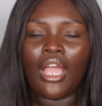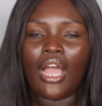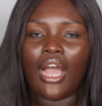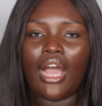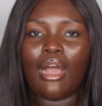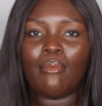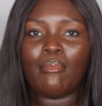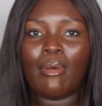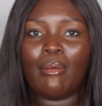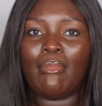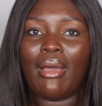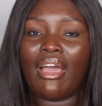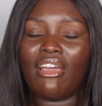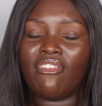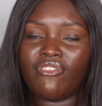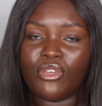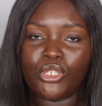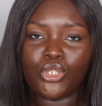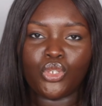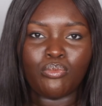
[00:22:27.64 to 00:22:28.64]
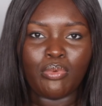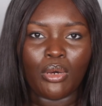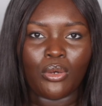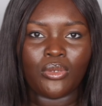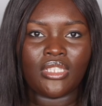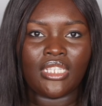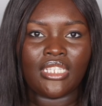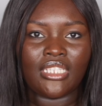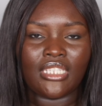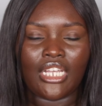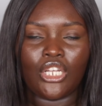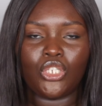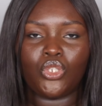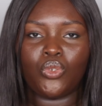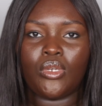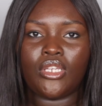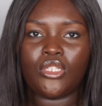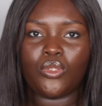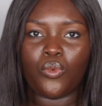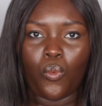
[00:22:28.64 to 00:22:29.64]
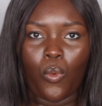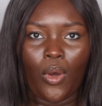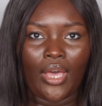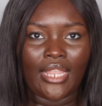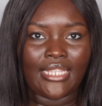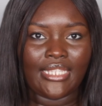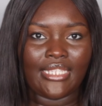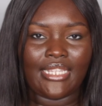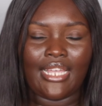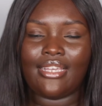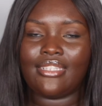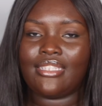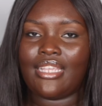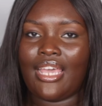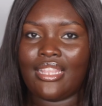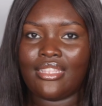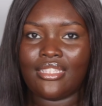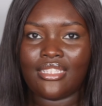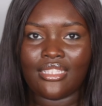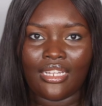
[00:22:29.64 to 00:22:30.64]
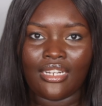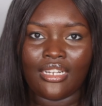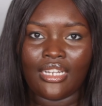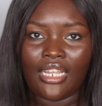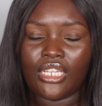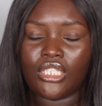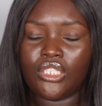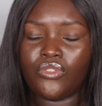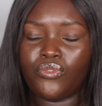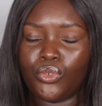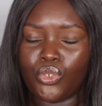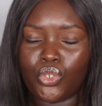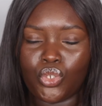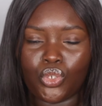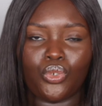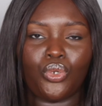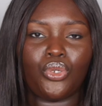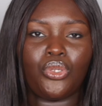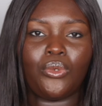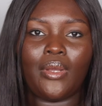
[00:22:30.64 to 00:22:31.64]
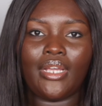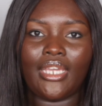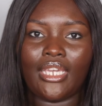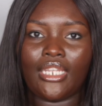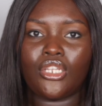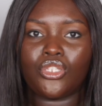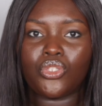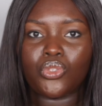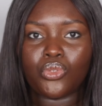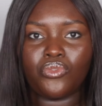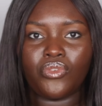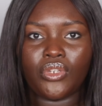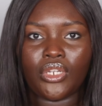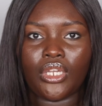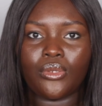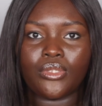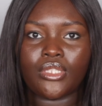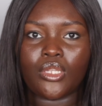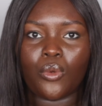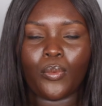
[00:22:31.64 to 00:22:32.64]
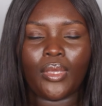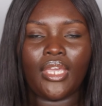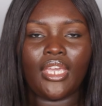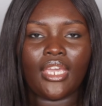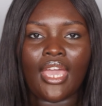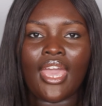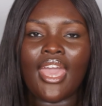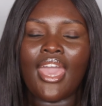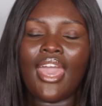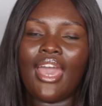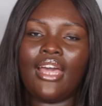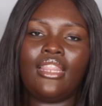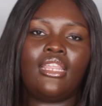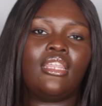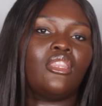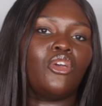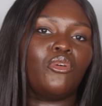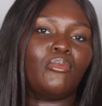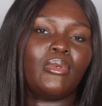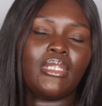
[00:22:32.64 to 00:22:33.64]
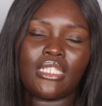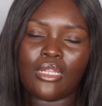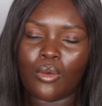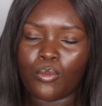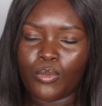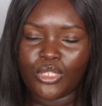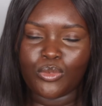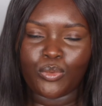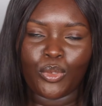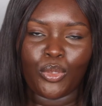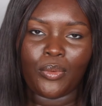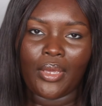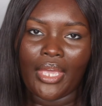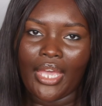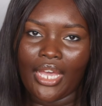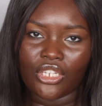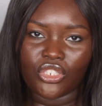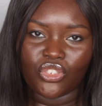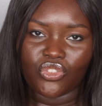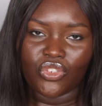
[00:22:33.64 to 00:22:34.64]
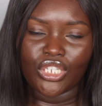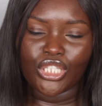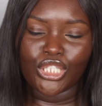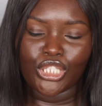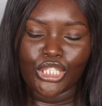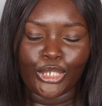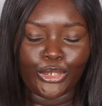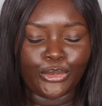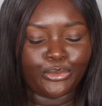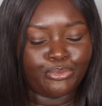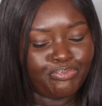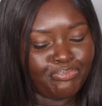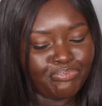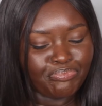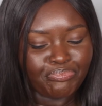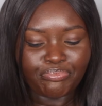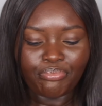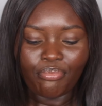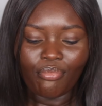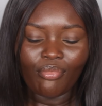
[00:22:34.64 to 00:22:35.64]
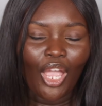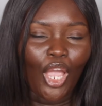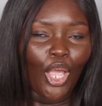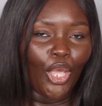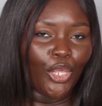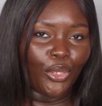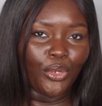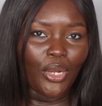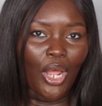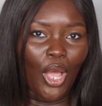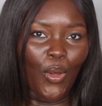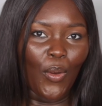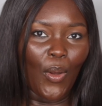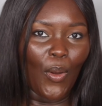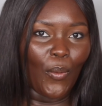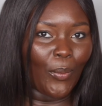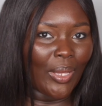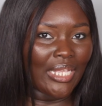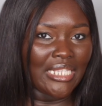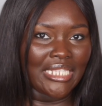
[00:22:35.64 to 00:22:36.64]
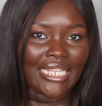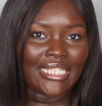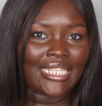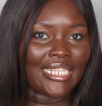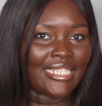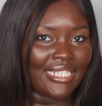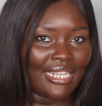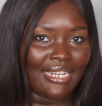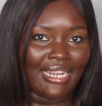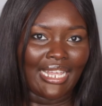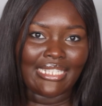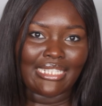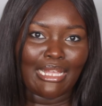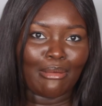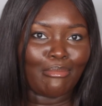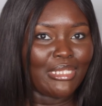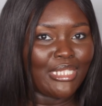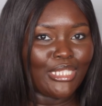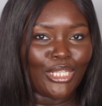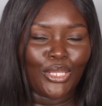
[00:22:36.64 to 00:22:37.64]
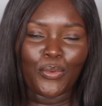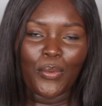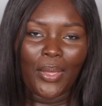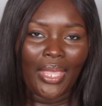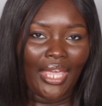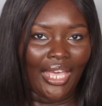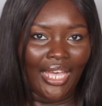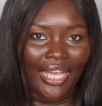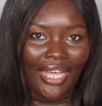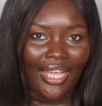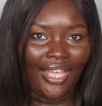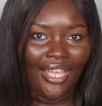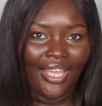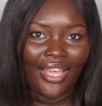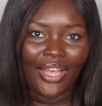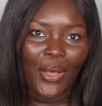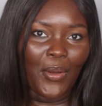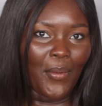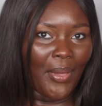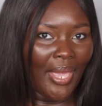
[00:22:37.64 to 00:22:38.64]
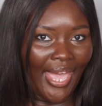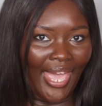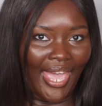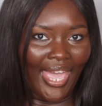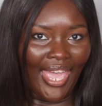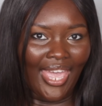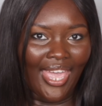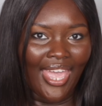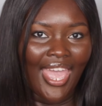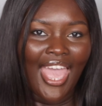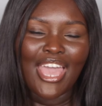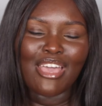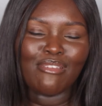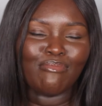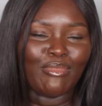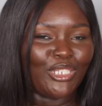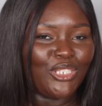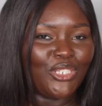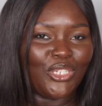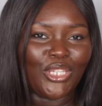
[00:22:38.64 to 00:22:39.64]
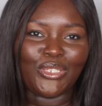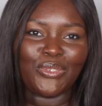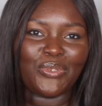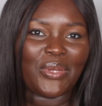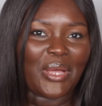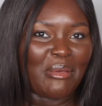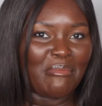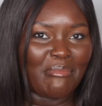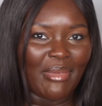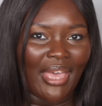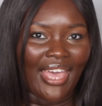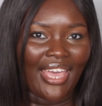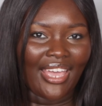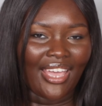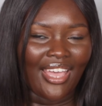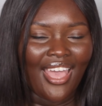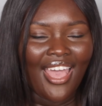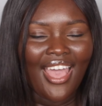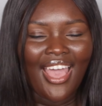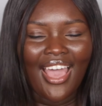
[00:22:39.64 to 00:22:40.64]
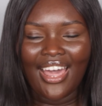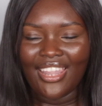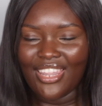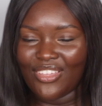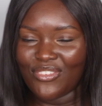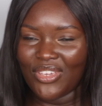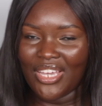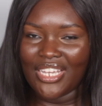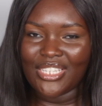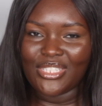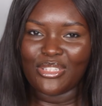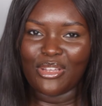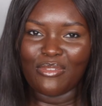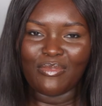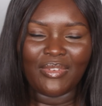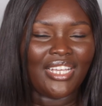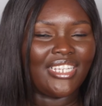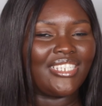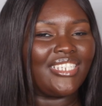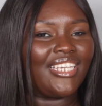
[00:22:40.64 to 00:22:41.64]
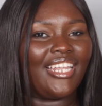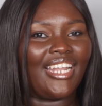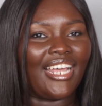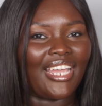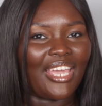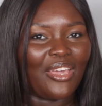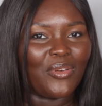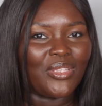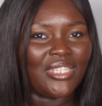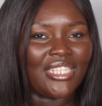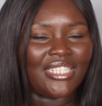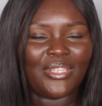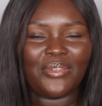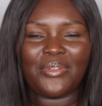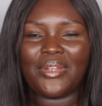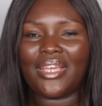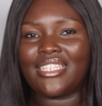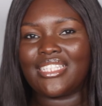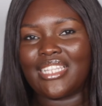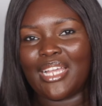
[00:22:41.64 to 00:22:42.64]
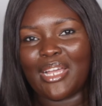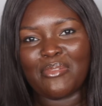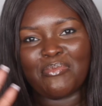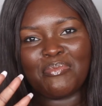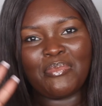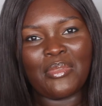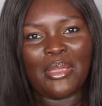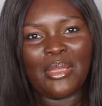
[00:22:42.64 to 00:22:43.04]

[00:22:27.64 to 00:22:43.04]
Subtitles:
My official posting schedule is Wednesdays and Sundays. For sure, you are getting 2 videos a week, and then there'll be some weeks when you get extra. So, you know, Wednesdays and Sundays, I'm gonna see you here, okay? Make sure that you come back. I love you guys so much, and I can't wait to see you next time.